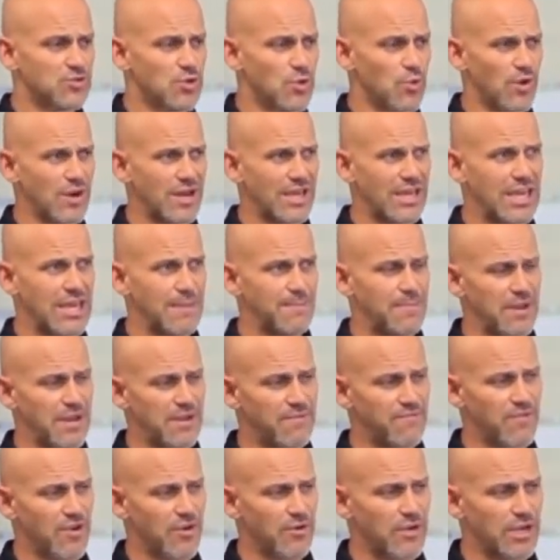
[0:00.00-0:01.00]
So we want to keep it
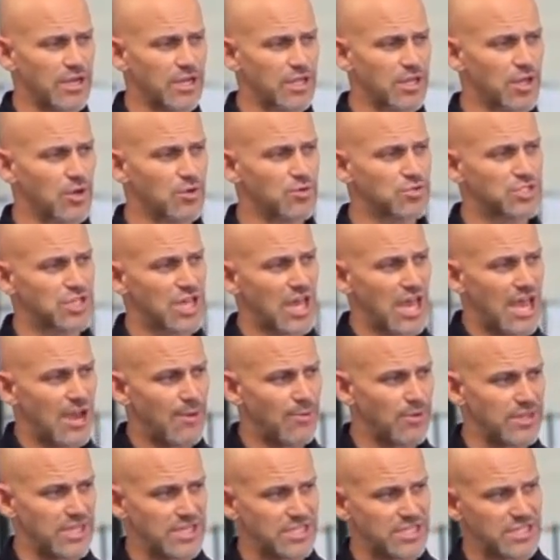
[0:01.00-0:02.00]
in very close.
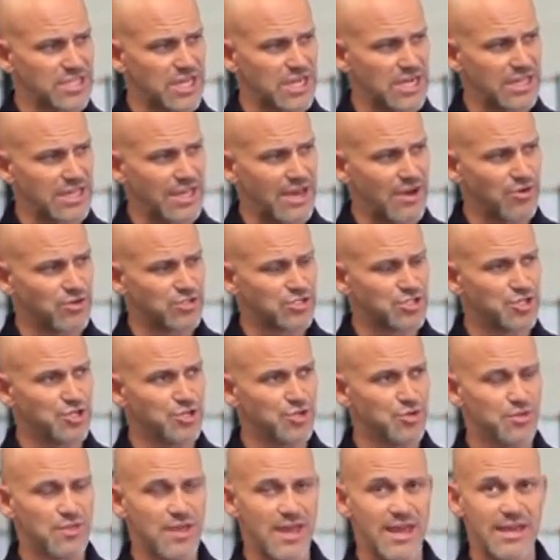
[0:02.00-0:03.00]
And what this is going to allow us to
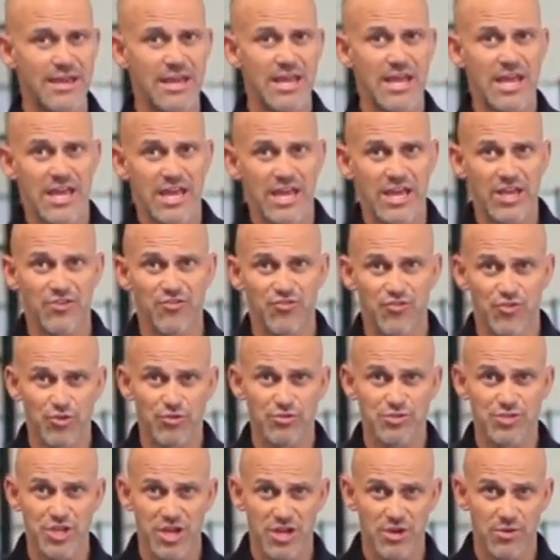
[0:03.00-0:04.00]
do then is
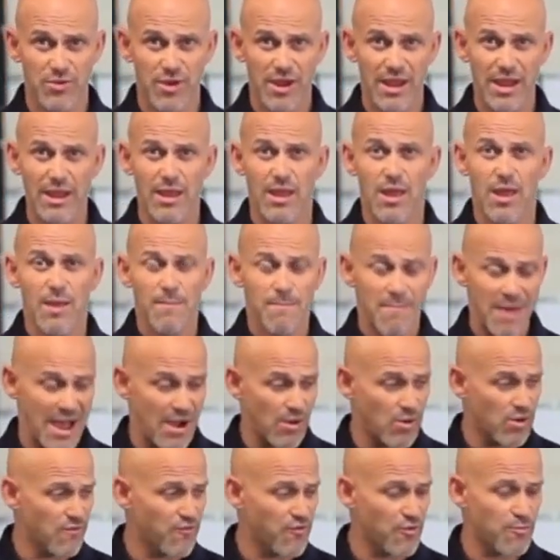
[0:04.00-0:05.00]
to generate
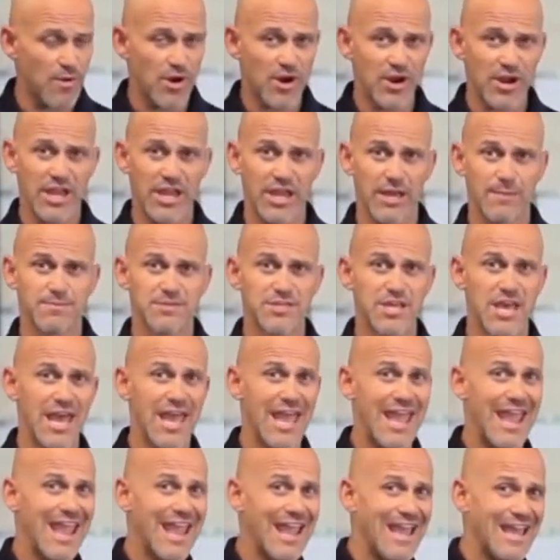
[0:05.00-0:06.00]
power from our hips
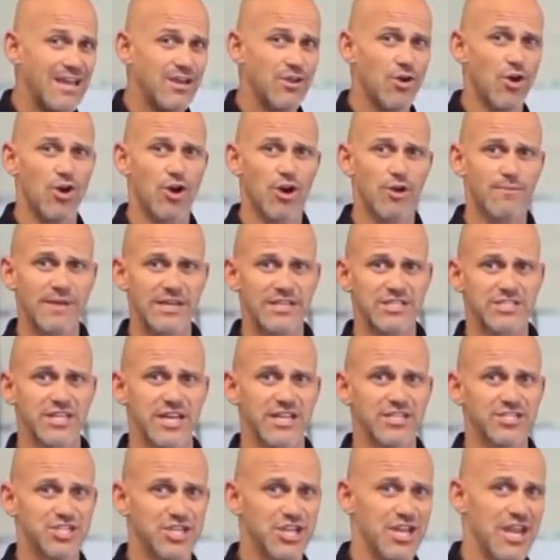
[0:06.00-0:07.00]
and arm
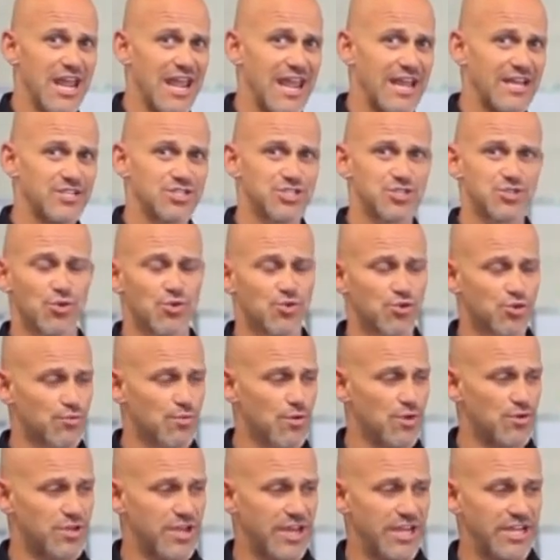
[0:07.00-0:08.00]
extension and shoulder
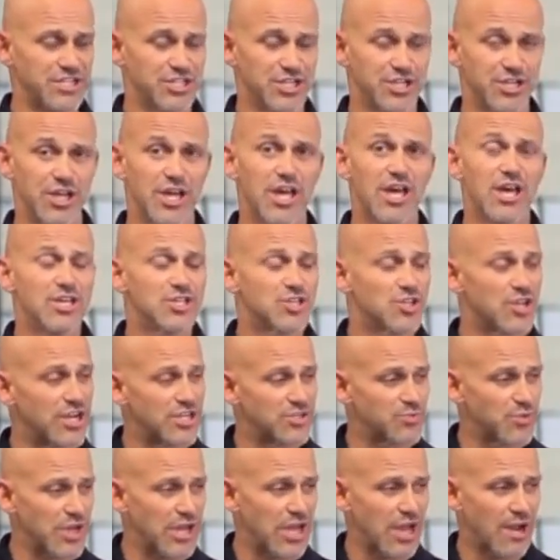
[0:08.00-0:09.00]
rotation so that
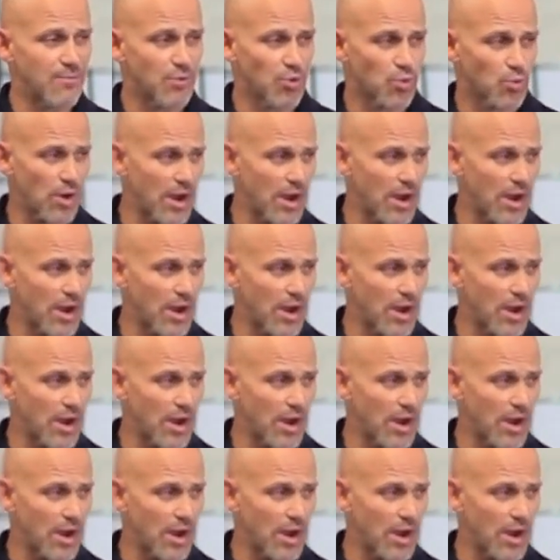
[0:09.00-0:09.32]
as we come